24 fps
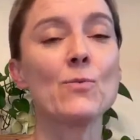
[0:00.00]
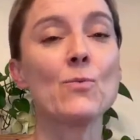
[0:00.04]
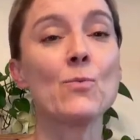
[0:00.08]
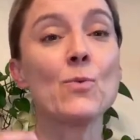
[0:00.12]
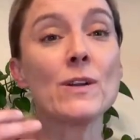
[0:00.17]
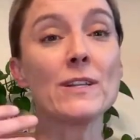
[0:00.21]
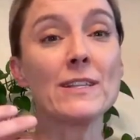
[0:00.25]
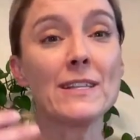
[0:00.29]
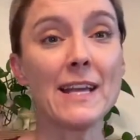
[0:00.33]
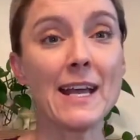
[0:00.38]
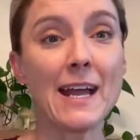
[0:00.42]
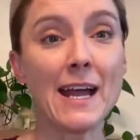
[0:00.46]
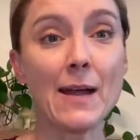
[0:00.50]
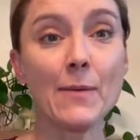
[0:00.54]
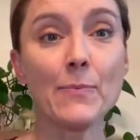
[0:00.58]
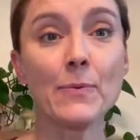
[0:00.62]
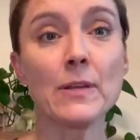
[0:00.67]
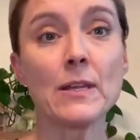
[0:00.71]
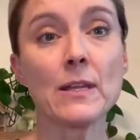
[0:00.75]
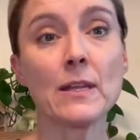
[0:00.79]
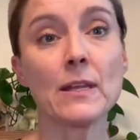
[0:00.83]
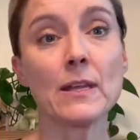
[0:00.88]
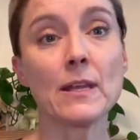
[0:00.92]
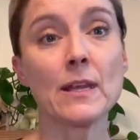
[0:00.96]
what's
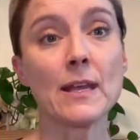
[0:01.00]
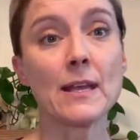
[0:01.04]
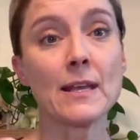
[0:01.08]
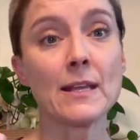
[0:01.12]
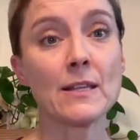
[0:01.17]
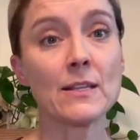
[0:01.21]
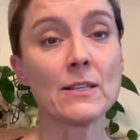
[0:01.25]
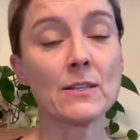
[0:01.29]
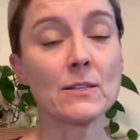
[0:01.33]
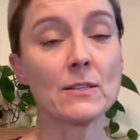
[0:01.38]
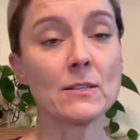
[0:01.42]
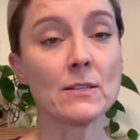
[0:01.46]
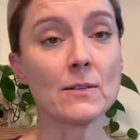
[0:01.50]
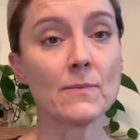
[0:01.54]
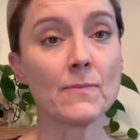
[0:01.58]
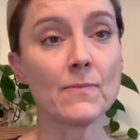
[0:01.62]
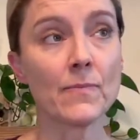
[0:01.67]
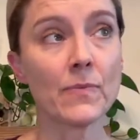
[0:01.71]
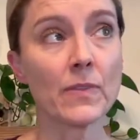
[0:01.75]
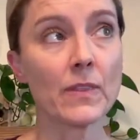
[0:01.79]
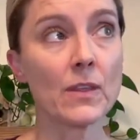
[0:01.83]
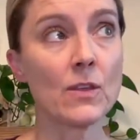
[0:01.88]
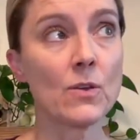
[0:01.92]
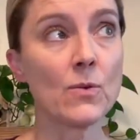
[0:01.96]
happening is
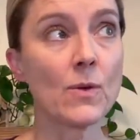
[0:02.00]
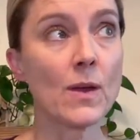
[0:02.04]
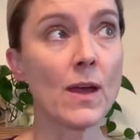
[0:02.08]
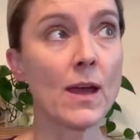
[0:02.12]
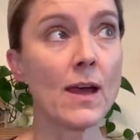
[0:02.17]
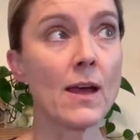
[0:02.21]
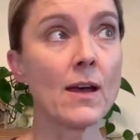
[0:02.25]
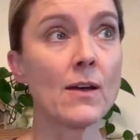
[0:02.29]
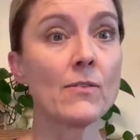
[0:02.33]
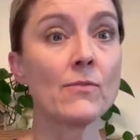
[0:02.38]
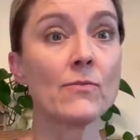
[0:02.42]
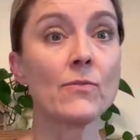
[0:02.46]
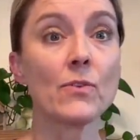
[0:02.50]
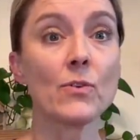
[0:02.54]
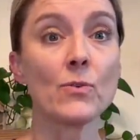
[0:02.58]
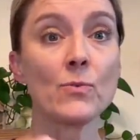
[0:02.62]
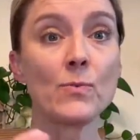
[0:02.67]
you have